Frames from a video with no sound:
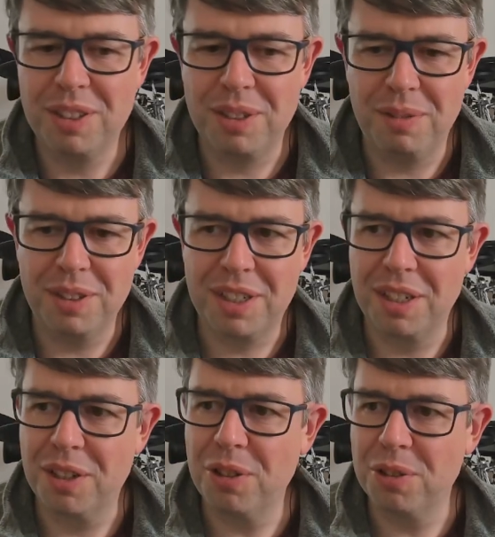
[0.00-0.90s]
So if it's going
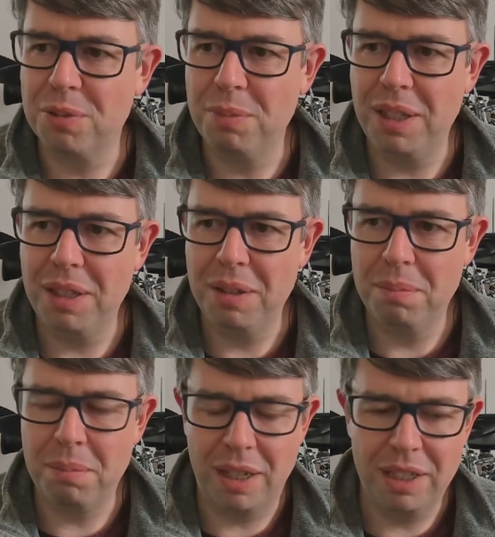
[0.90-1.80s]
to cost me
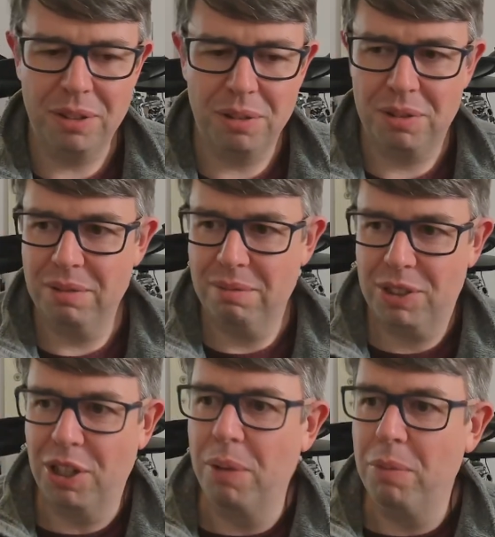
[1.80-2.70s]
money or
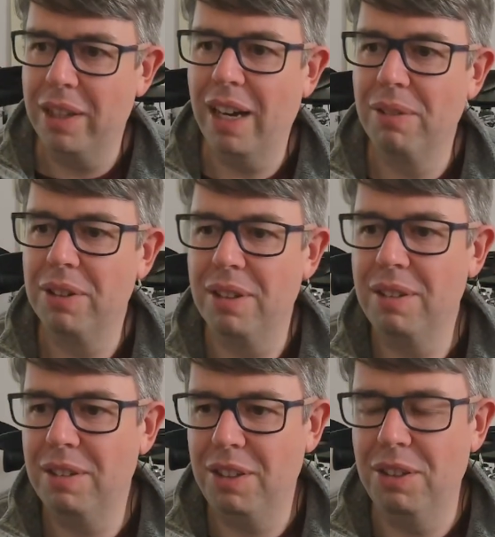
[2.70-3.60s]
time without,
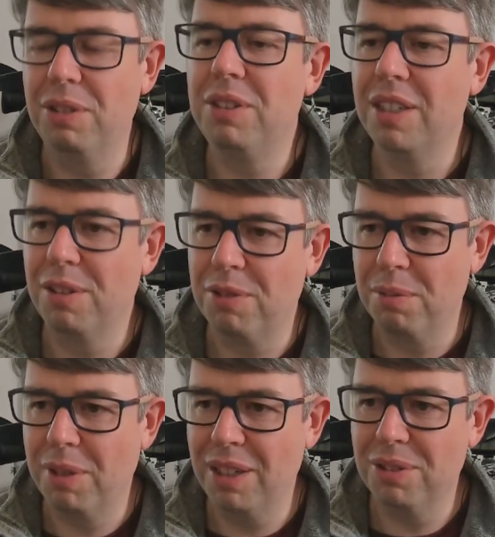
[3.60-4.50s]

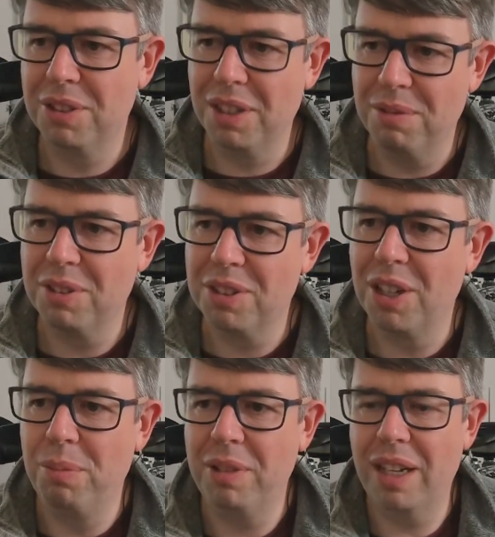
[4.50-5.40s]
significant money or significant
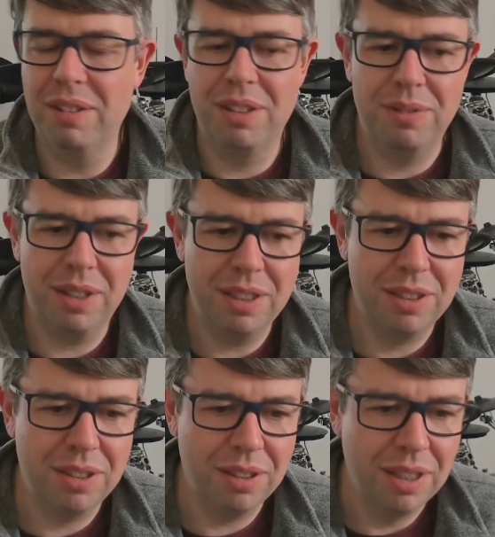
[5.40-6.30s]
time without the device
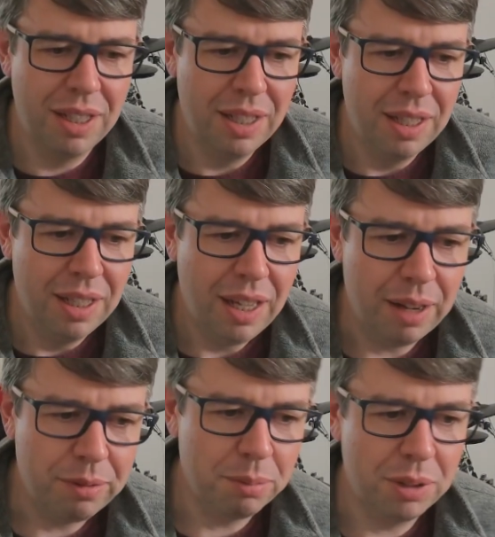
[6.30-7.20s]
to
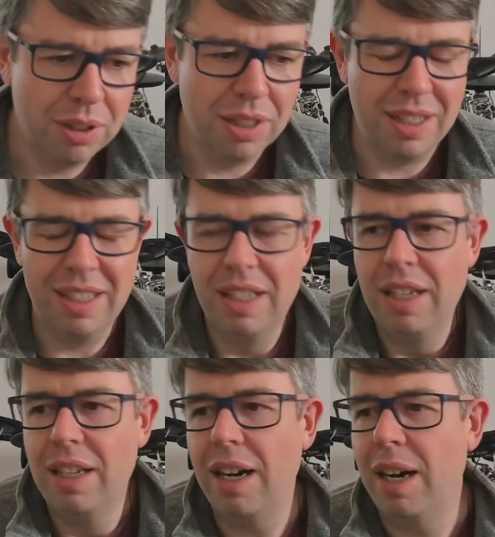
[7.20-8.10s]
have them look at it,
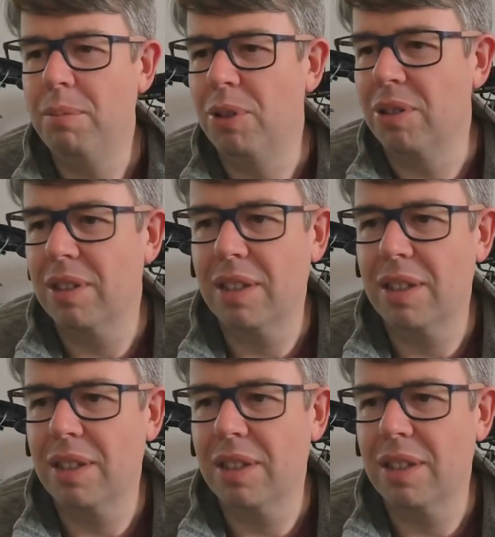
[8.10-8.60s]
I'm not